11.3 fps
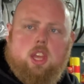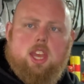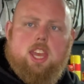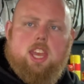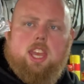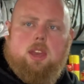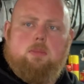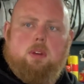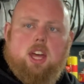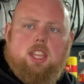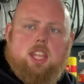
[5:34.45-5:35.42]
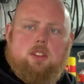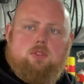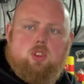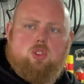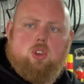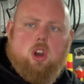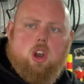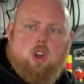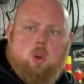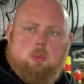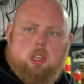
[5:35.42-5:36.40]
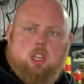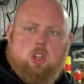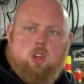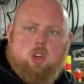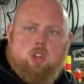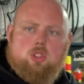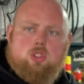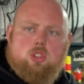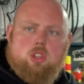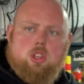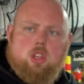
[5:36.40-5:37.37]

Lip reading: And then I've just got a couple of lures,